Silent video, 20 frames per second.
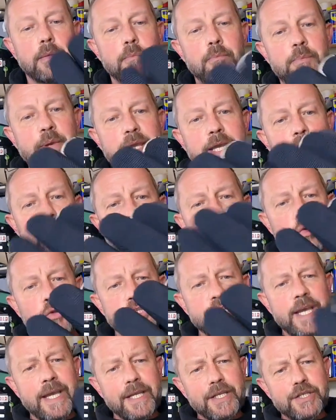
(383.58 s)
Being
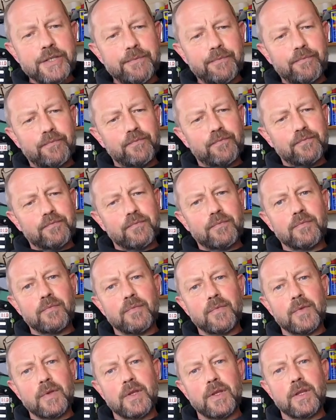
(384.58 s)
Gore-Tex,
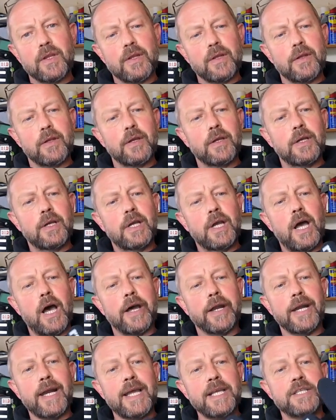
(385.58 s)

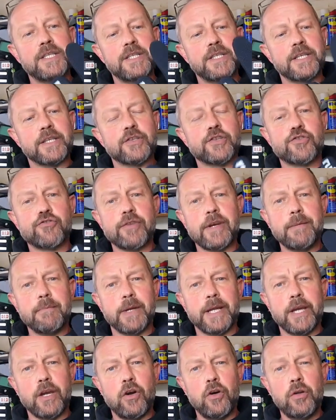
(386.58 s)
unless it's
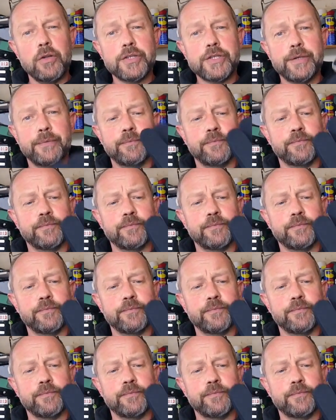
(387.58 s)
extremely hot,